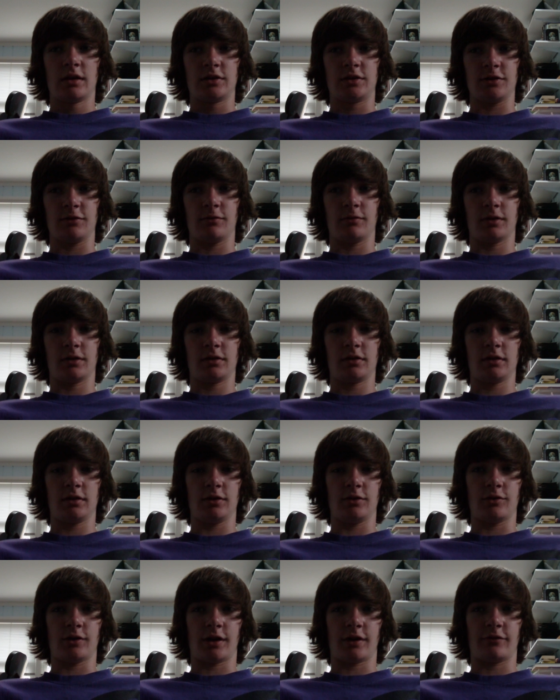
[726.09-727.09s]
Do it
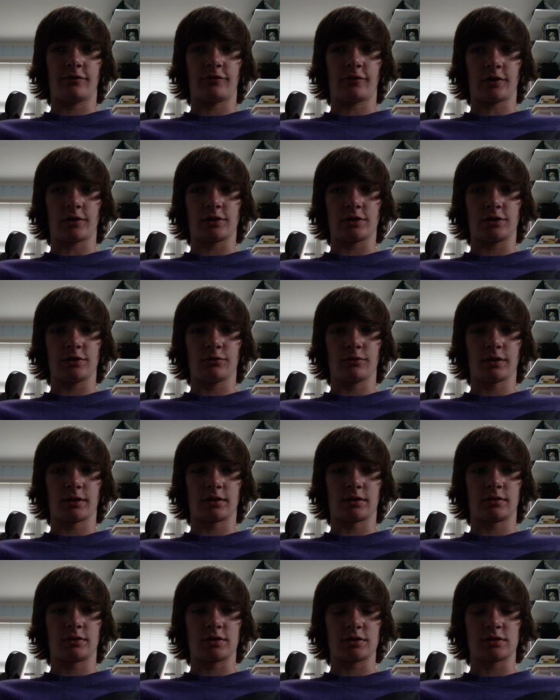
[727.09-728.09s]
you have fun
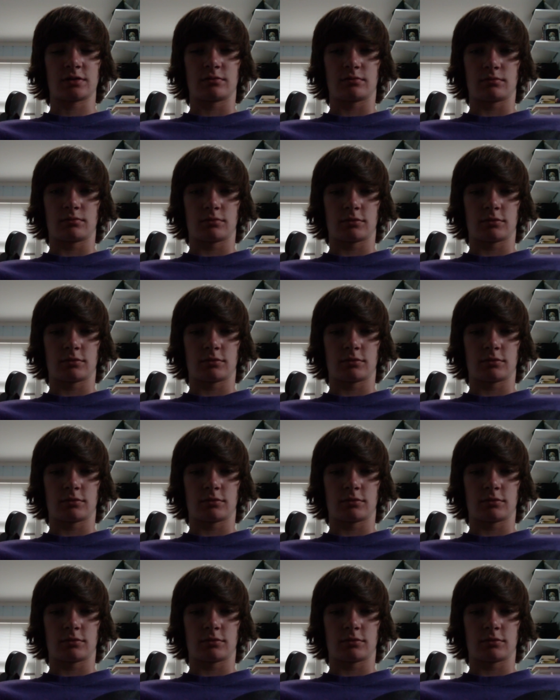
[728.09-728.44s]
doing, just